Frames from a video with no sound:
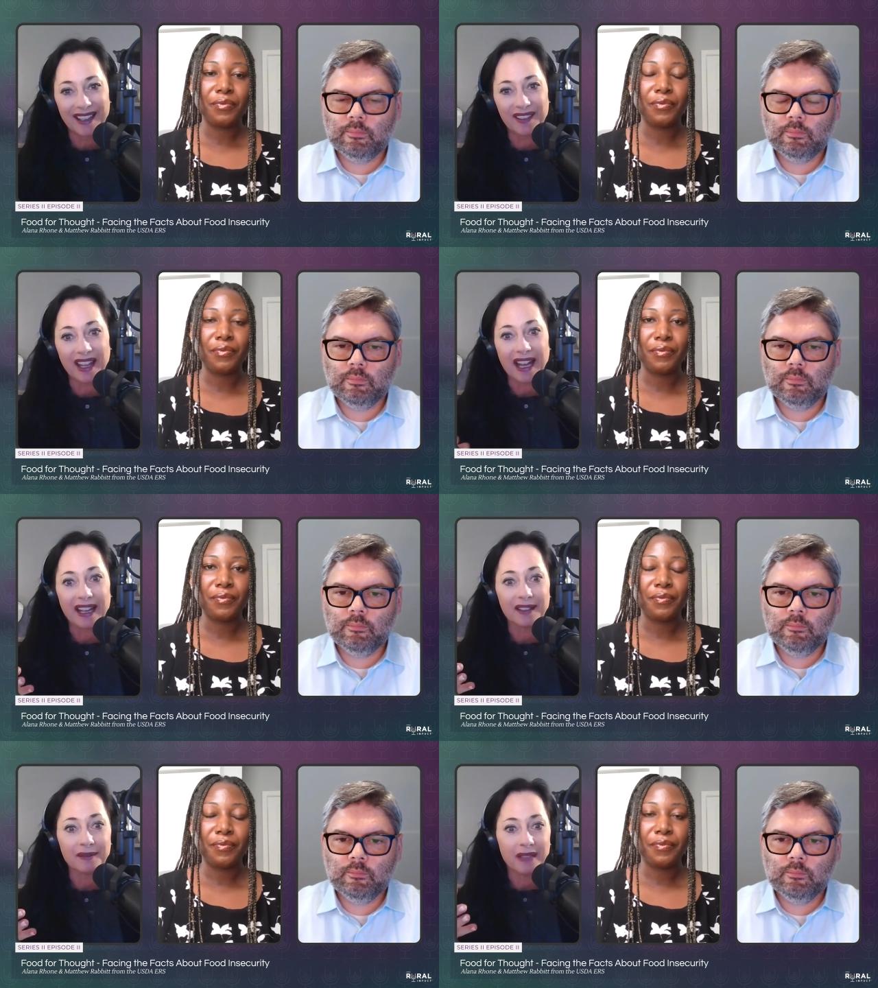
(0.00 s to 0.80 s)

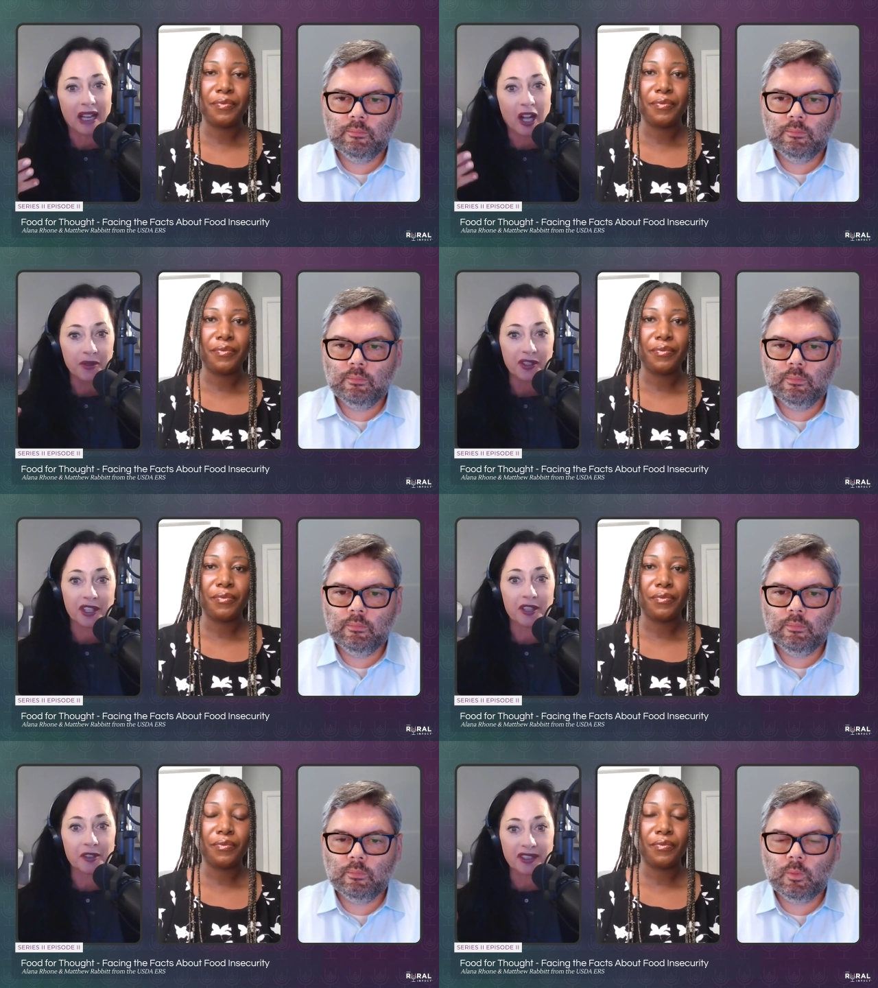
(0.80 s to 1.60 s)
Speaker 1: that helps us
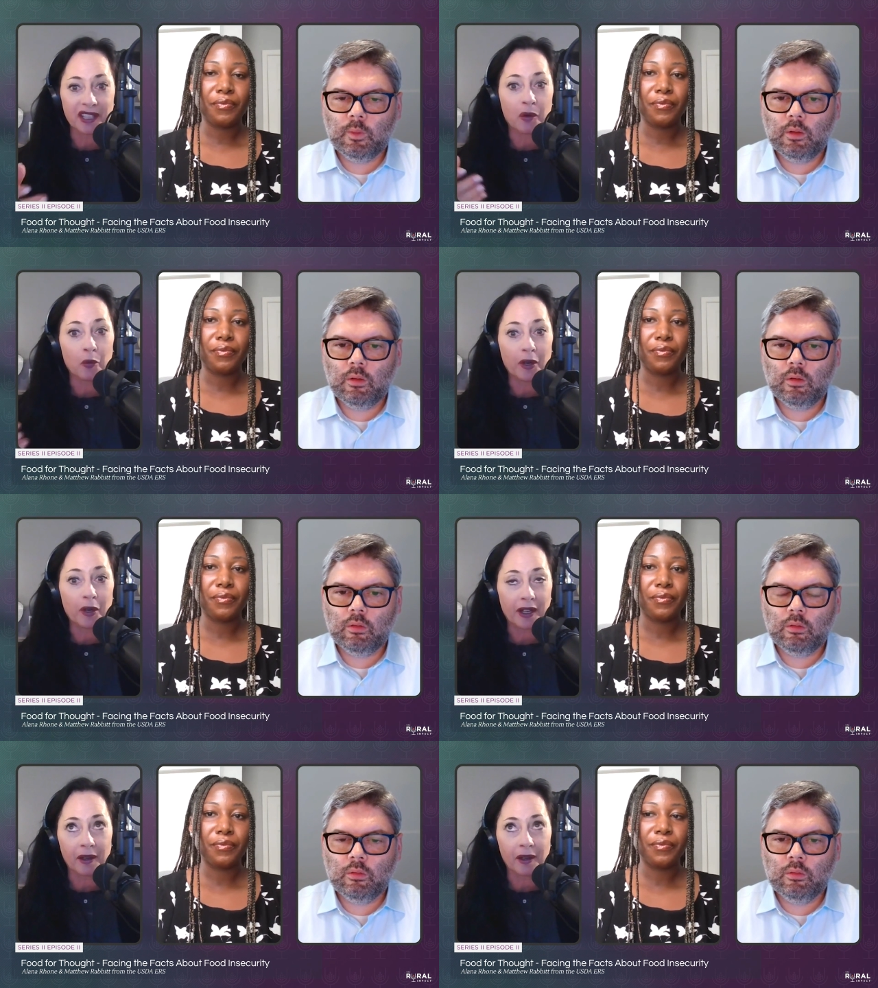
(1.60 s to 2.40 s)
understand
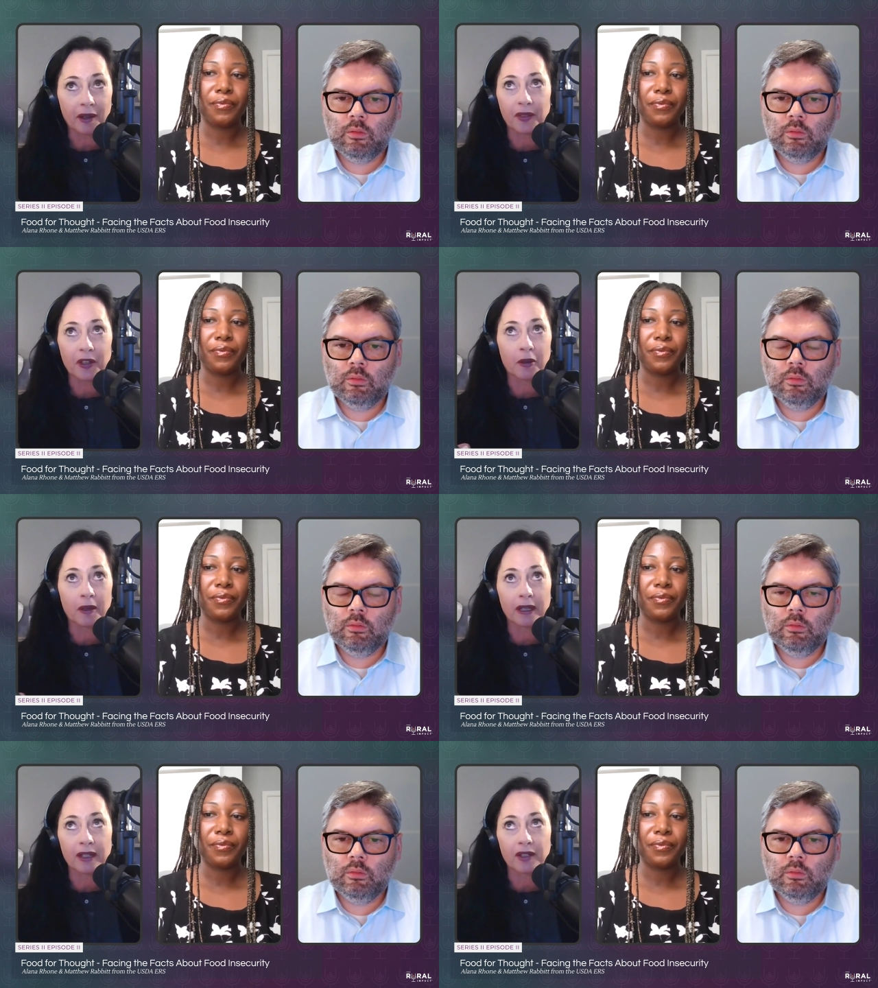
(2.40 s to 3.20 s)
where
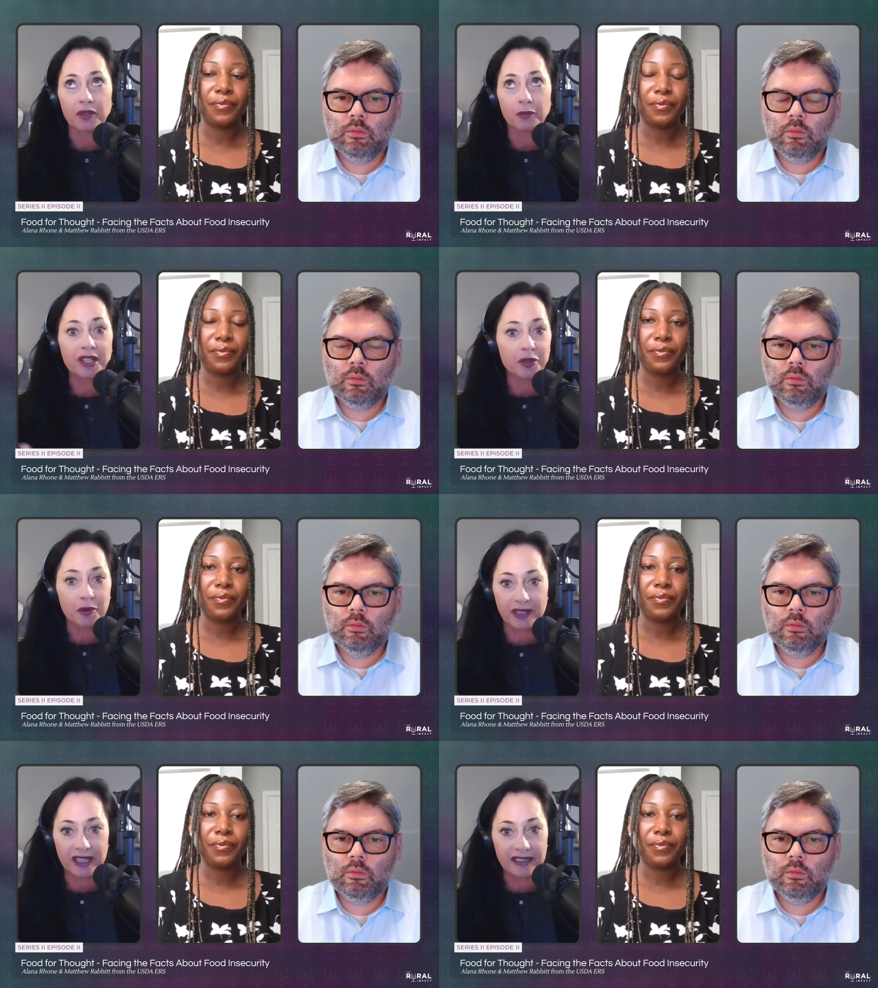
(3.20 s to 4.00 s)
there is
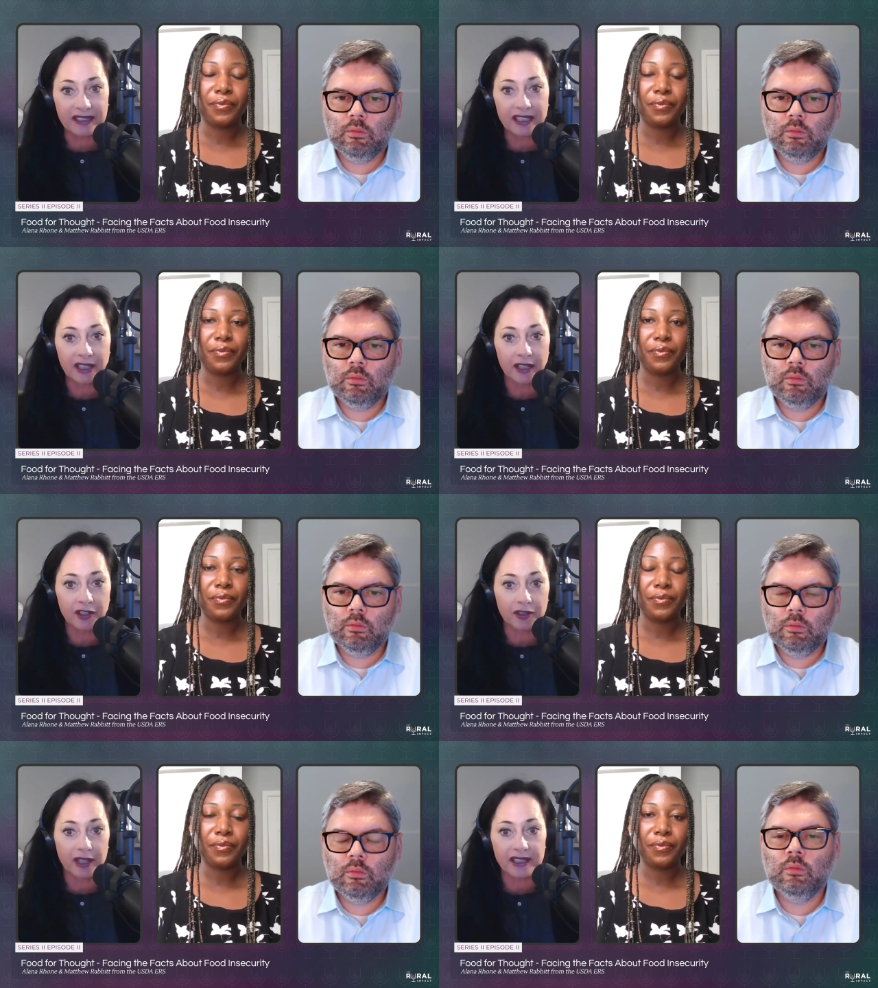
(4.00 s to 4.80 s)
resources needed to
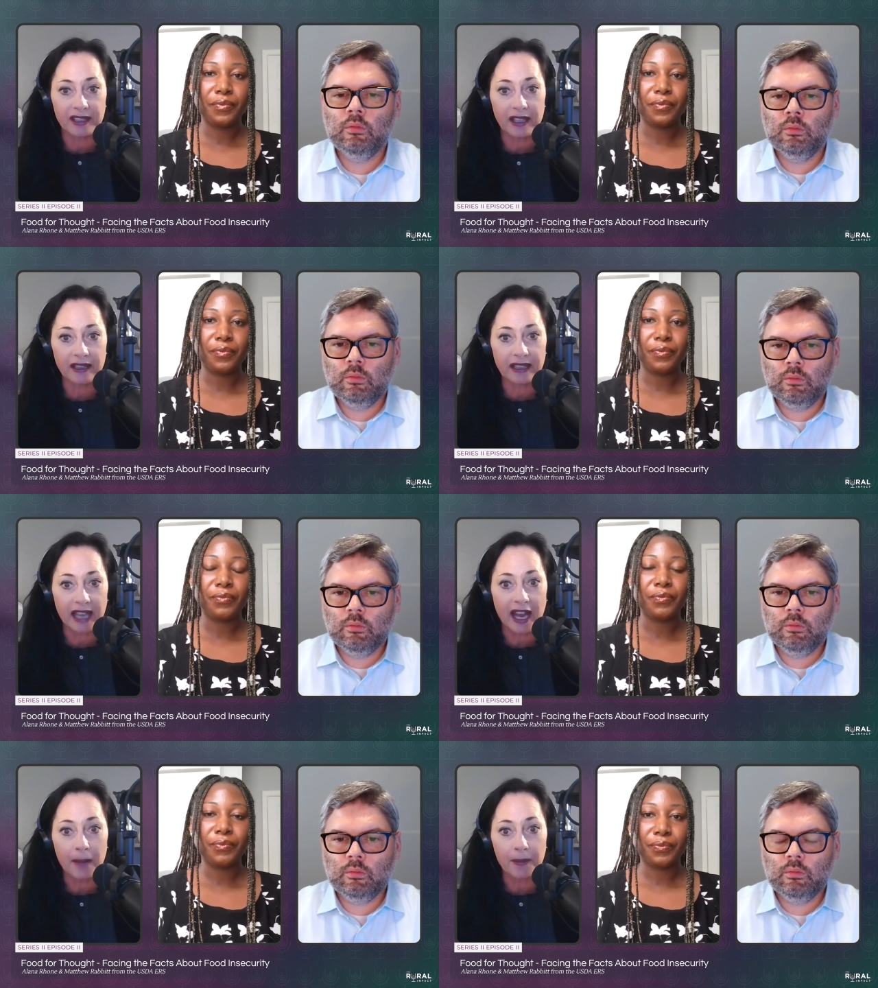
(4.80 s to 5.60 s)
address the
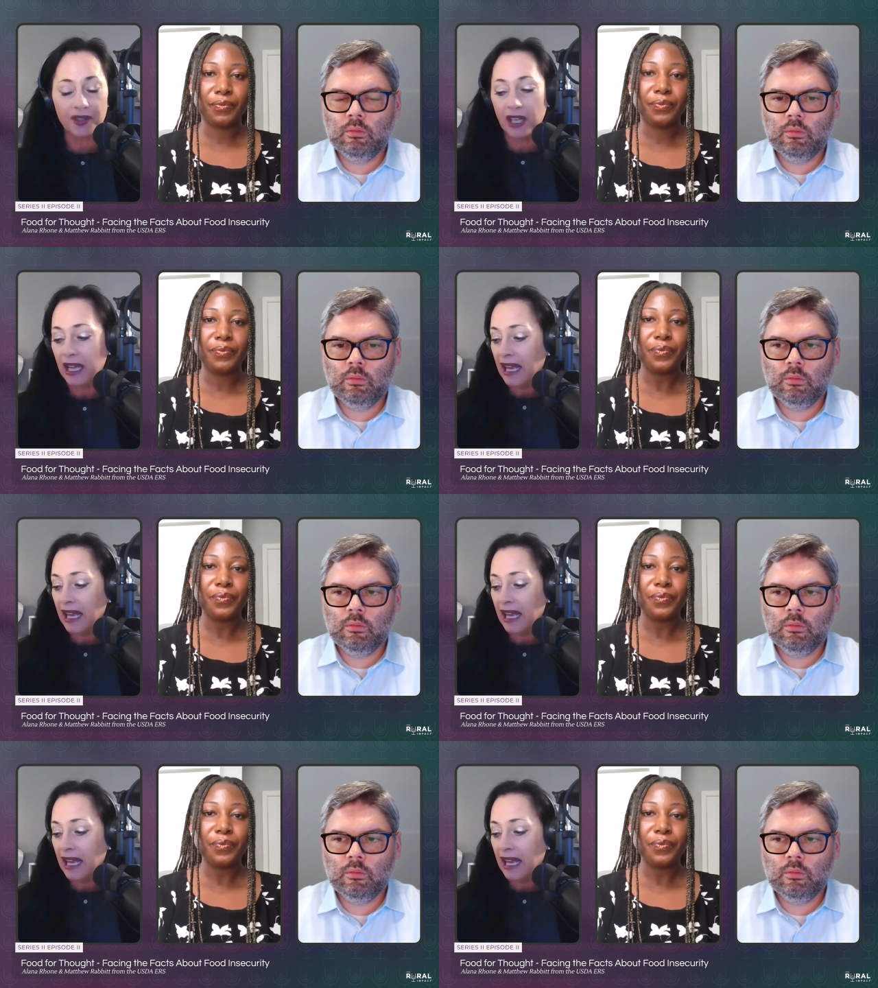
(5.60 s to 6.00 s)
gaps